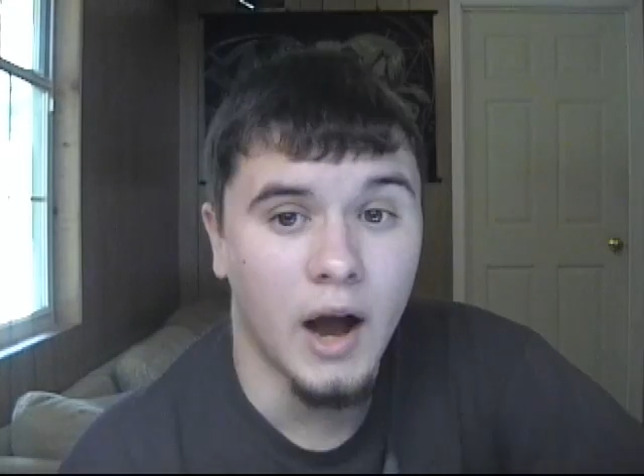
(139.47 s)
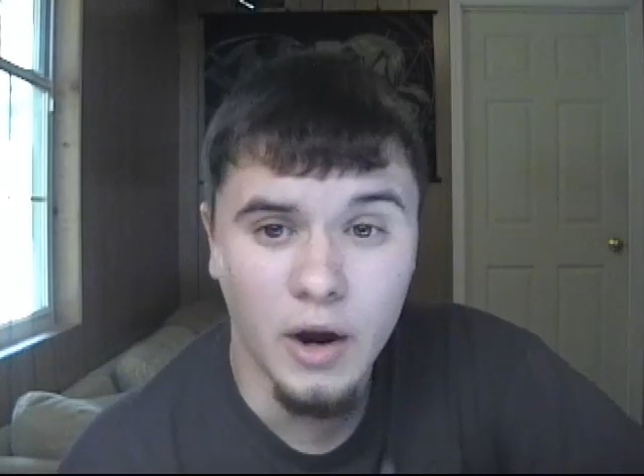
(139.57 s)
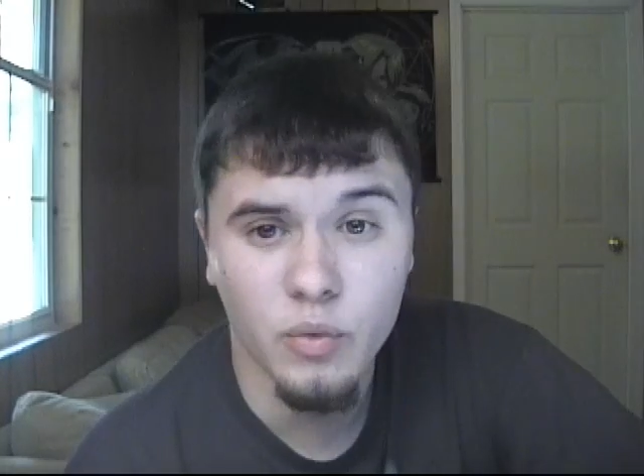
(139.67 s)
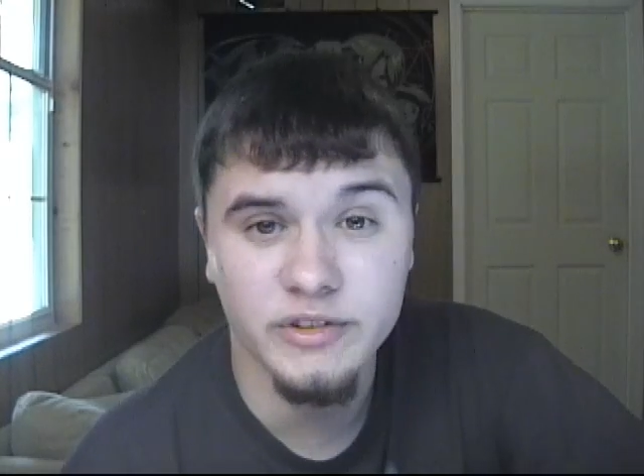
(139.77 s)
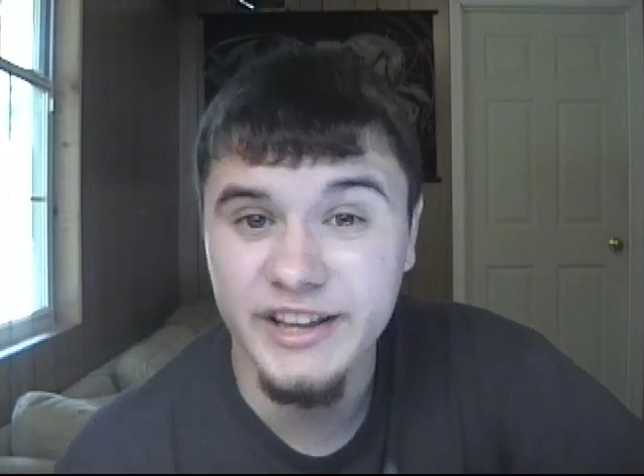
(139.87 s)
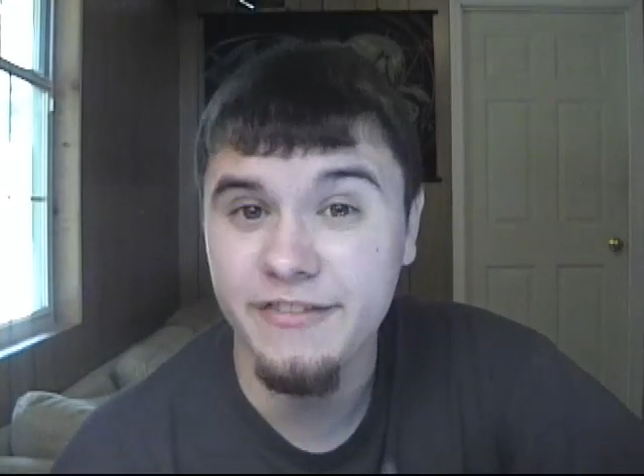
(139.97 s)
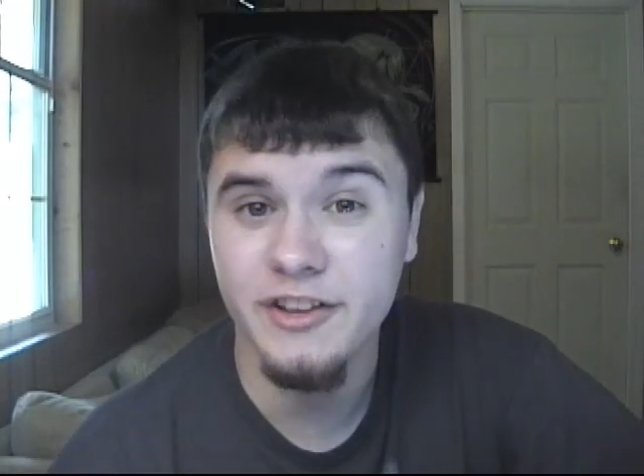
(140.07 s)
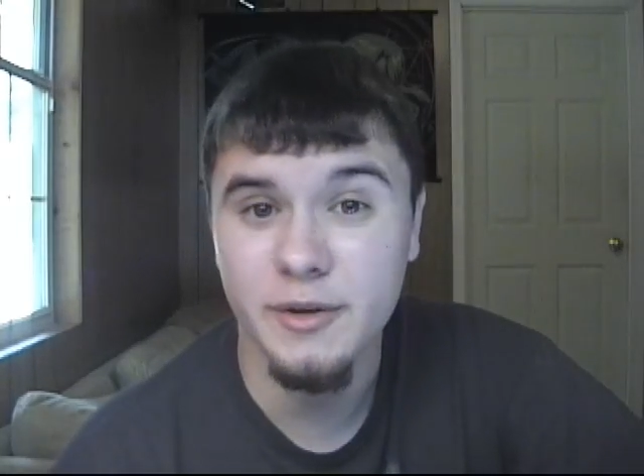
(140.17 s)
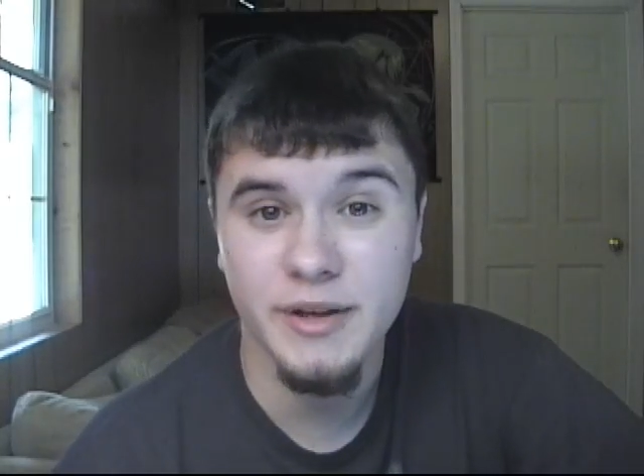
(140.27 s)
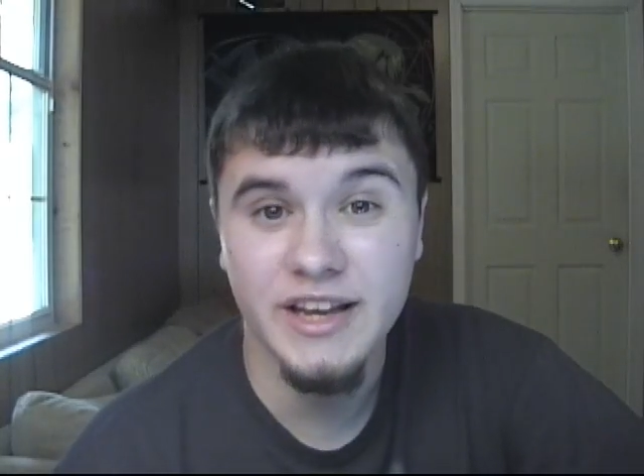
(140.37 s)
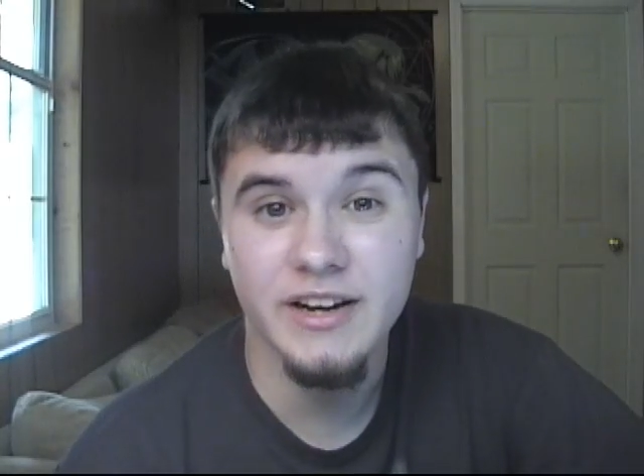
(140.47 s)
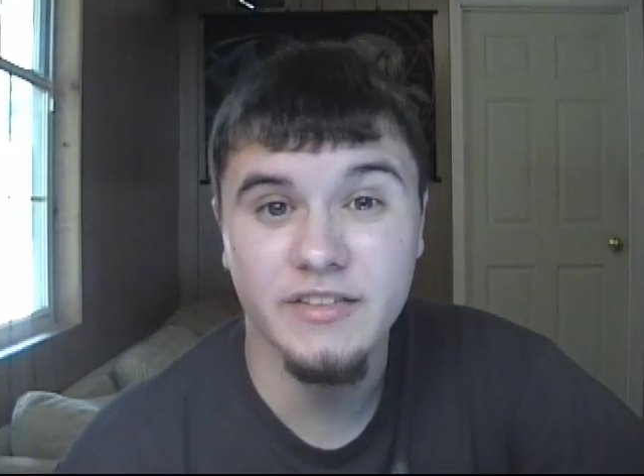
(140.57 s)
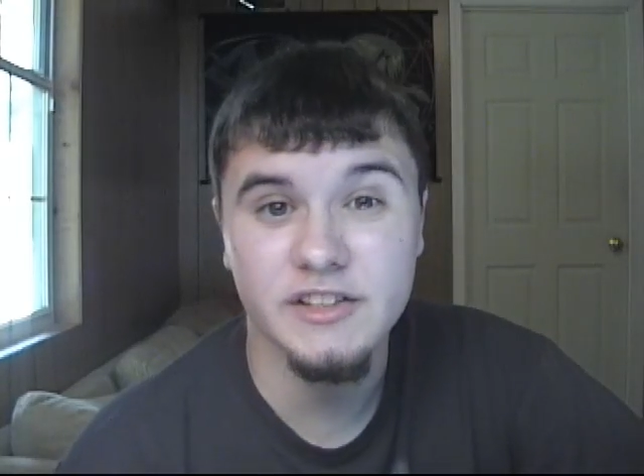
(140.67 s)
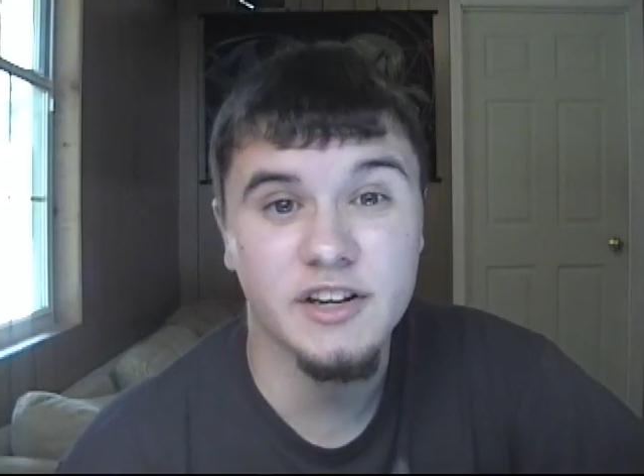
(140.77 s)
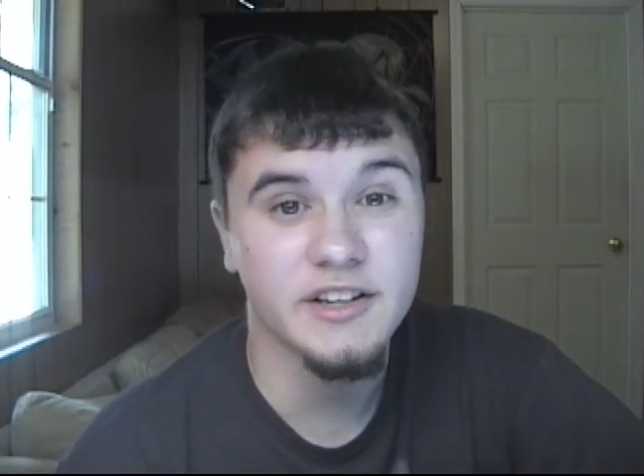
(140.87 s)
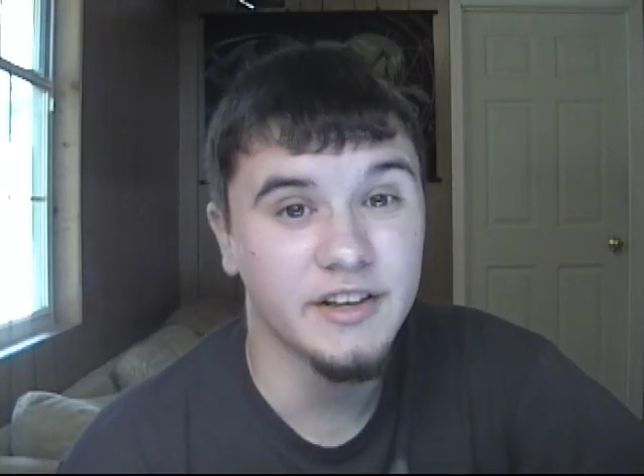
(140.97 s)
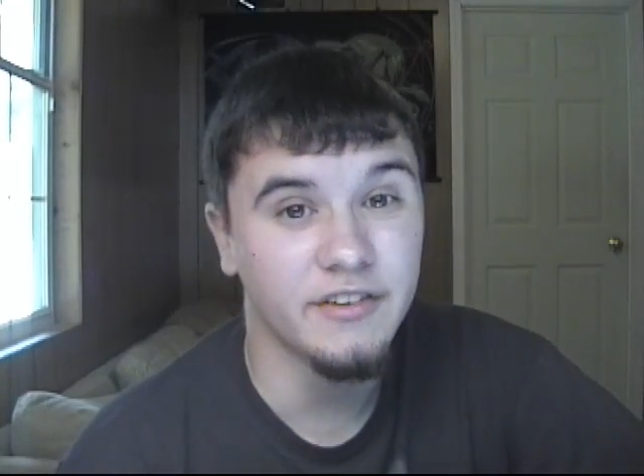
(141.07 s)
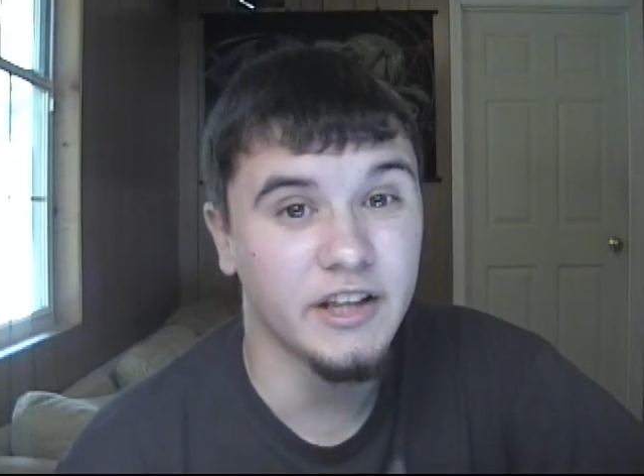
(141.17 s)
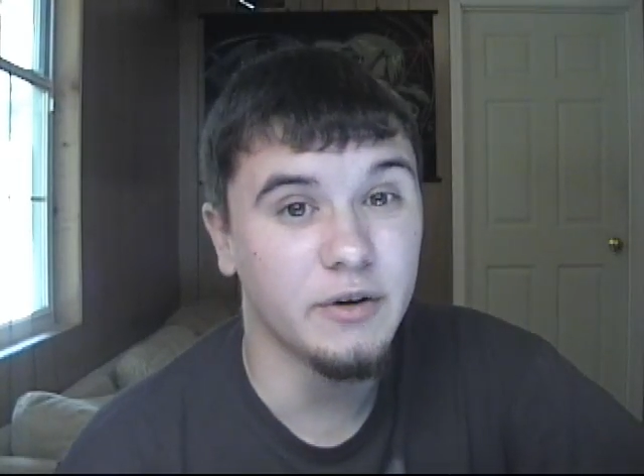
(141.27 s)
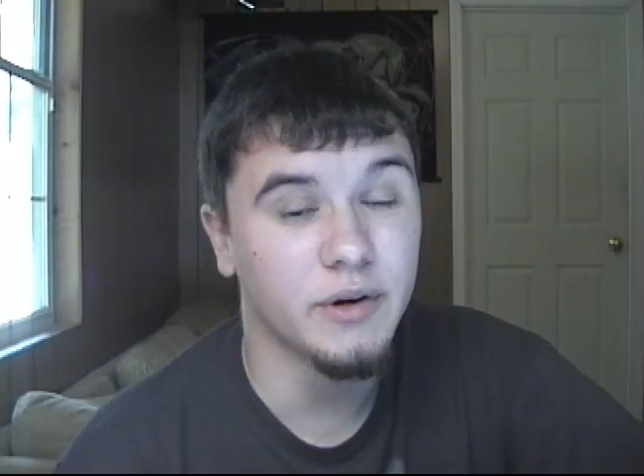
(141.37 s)
I will definitely be getting this on
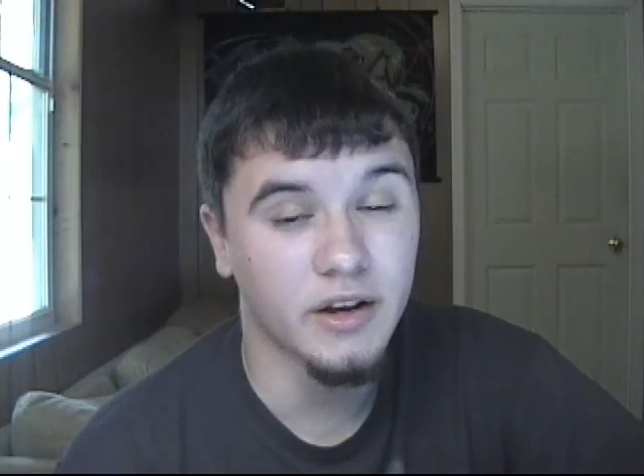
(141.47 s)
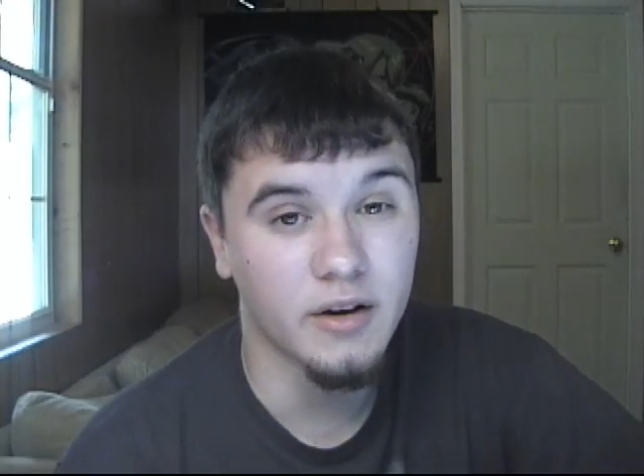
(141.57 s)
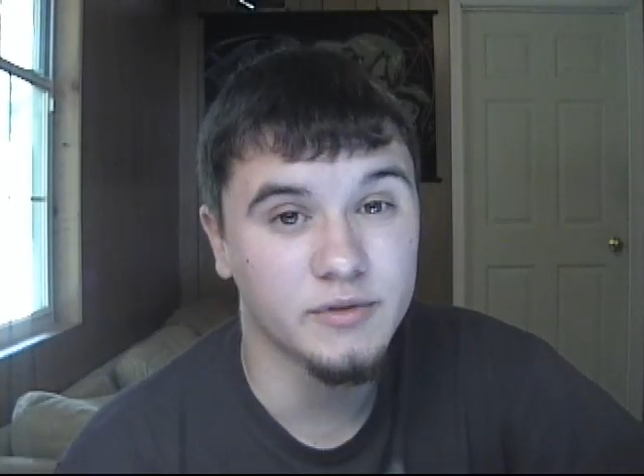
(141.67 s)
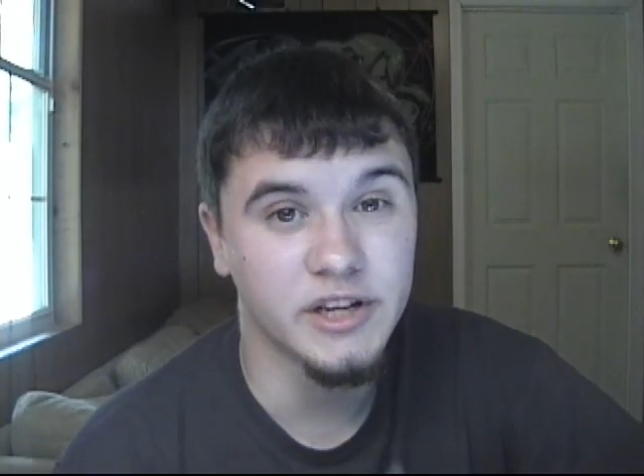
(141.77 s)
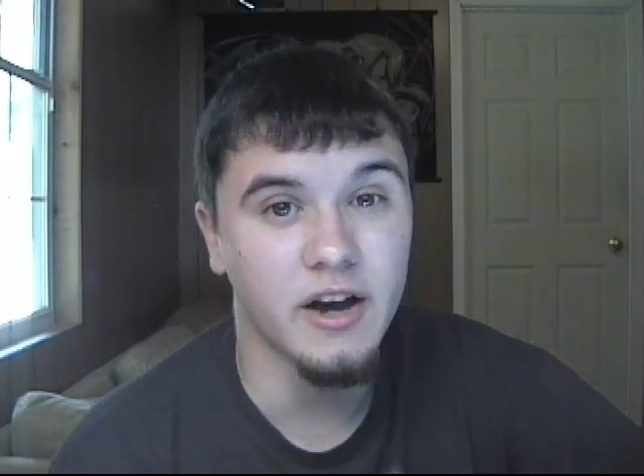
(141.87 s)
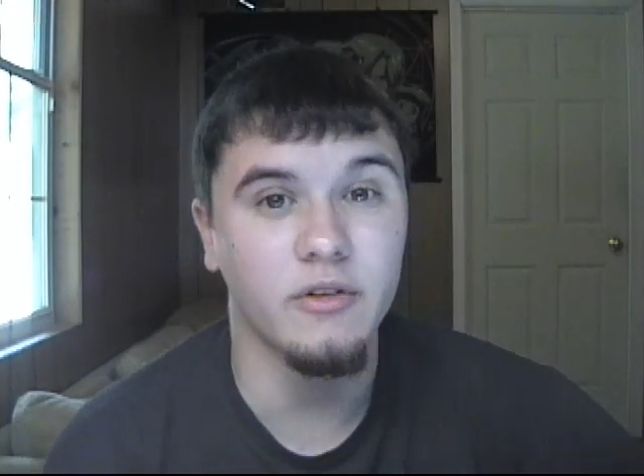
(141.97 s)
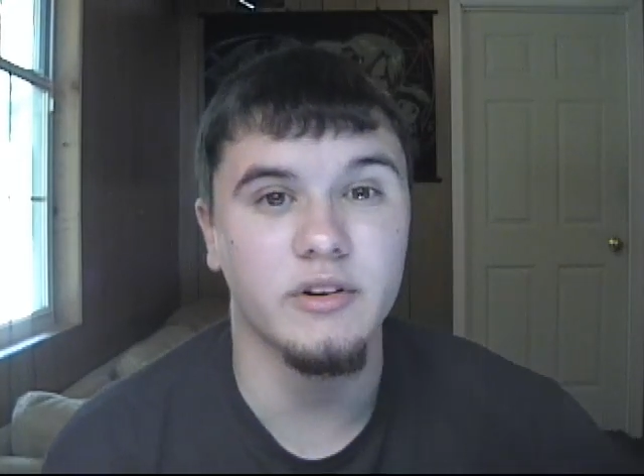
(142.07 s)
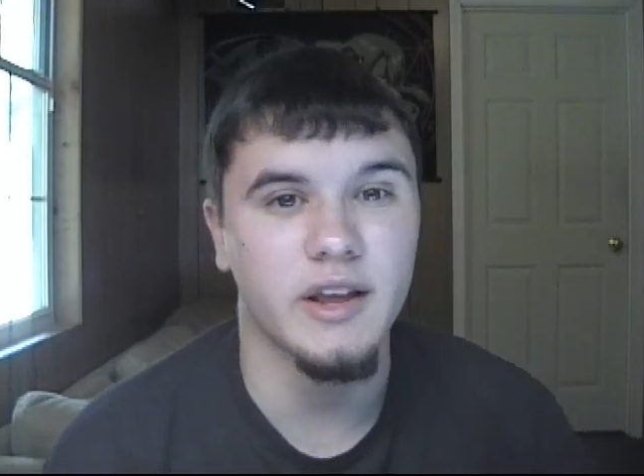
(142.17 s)
DVD when it comes out,